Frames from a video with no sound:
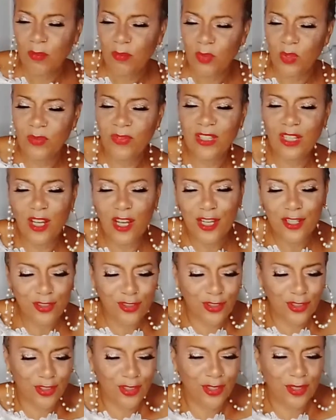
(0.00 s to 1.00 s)
Moving on
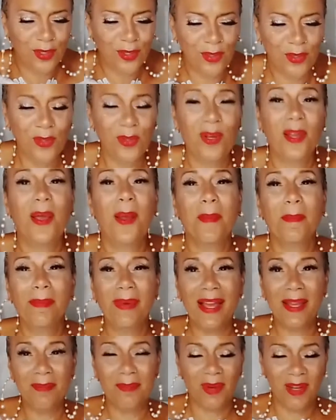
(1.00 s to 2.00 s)
to
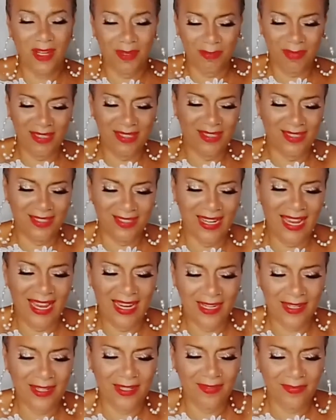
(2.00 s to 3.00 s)
my mama's
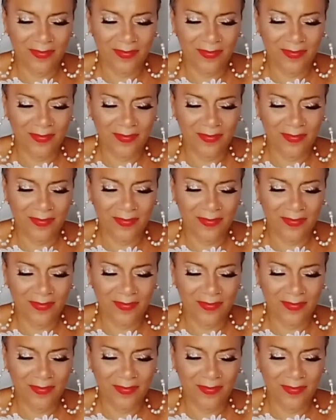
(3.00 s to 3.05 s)
deck.